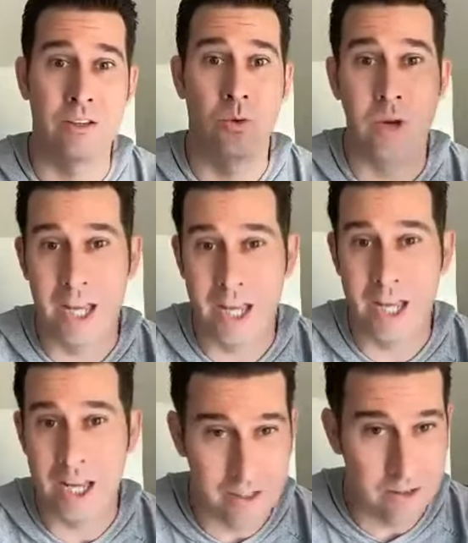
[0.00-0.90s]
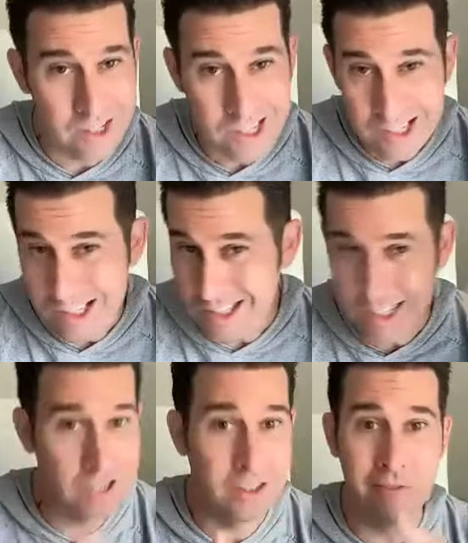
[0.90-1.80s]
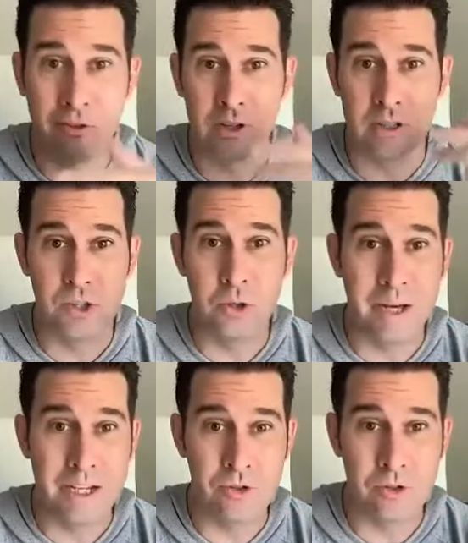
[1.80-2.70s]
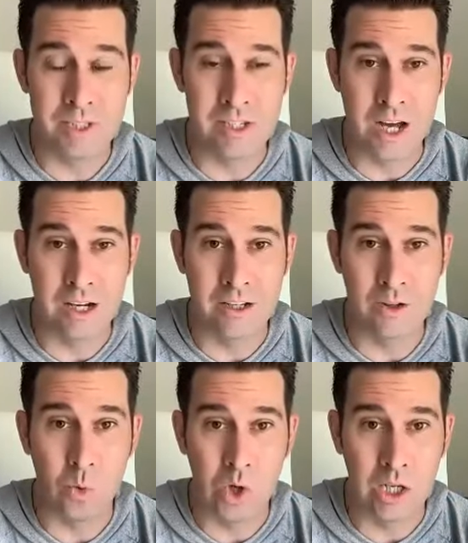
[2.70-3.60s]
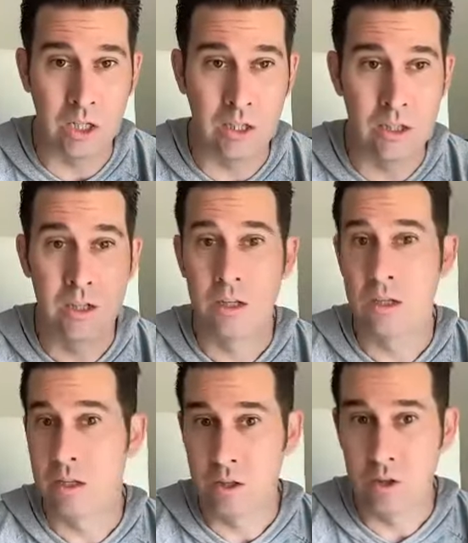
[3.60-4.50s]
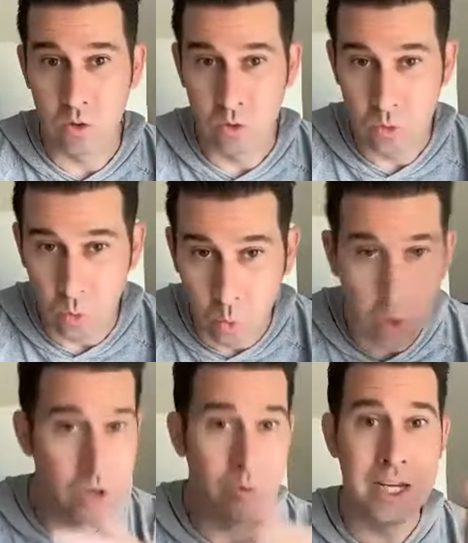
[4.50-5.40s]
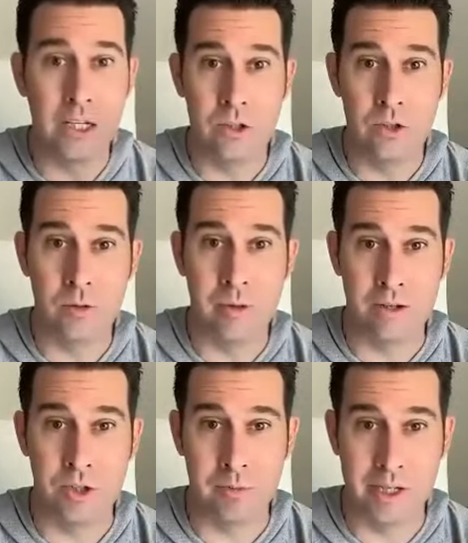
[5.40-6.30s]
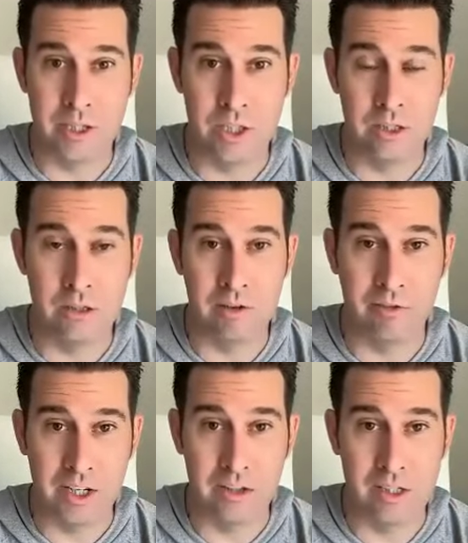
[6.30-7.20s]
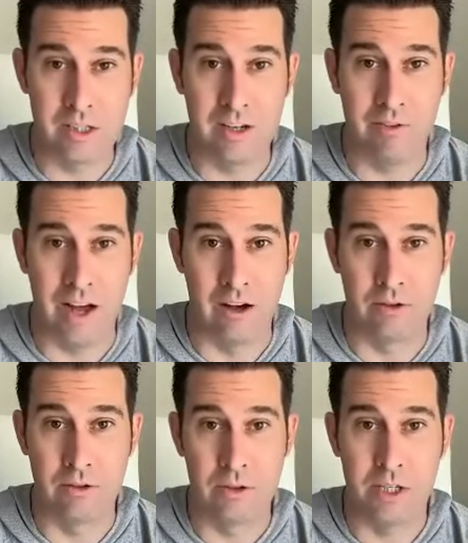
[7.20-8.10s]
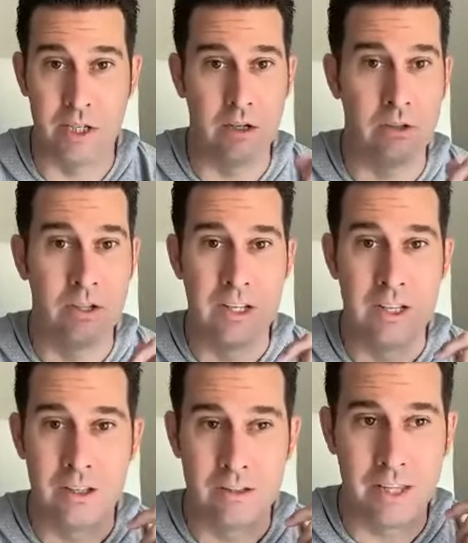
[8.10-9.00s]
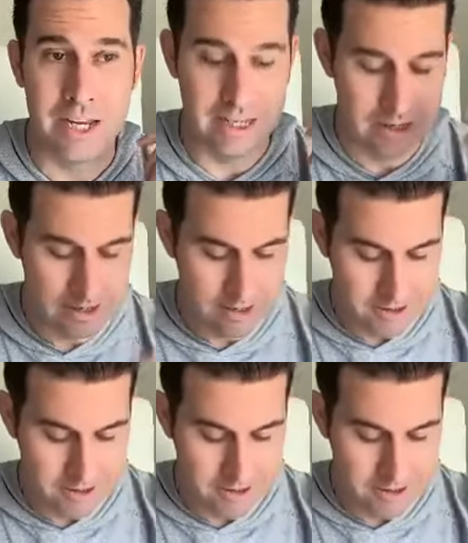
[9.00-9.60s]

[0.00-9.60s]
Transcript: on the way and settling for a two bedroom is not going to work what are we going to do about your budget to figure this stuff out you know like